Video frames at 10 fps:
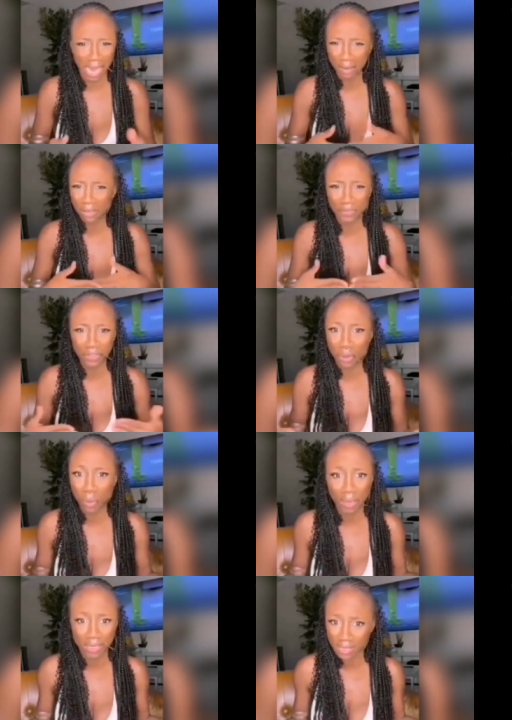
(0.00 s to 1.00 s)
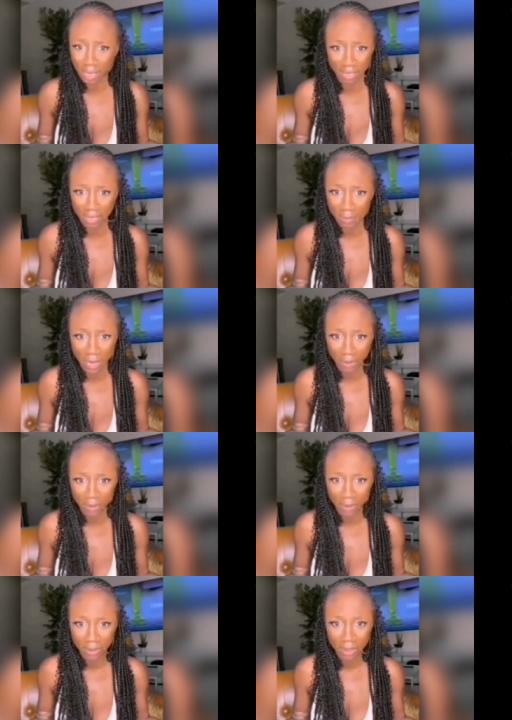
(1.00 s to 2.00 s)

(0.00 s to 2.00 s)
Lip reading: I don't even know what he's talking about.